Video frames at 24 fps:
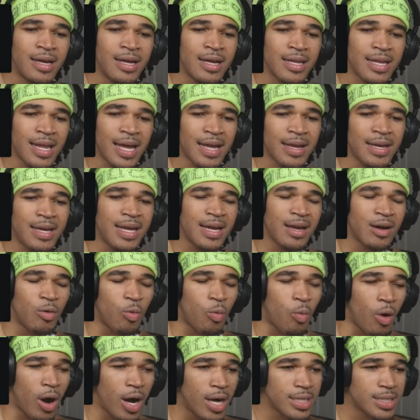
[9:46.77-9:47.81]
Like, nigga,
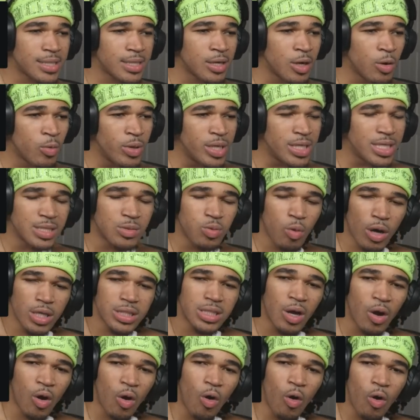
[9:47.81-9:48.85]
what? We just watched
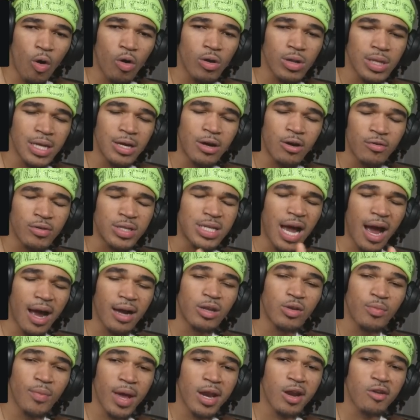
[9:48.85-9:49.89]
a whole little
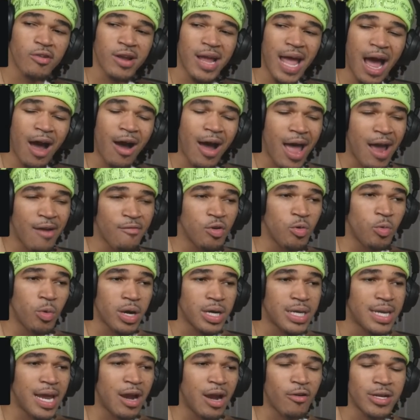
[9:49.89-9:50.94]
documentary how
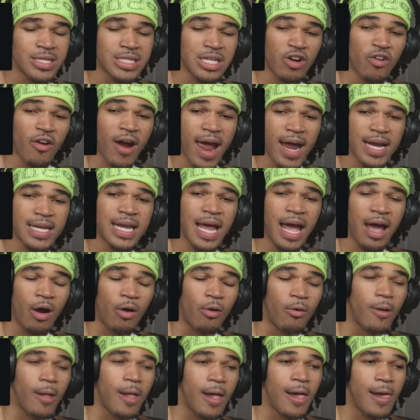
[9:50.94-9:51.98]
everyone there is cracked out.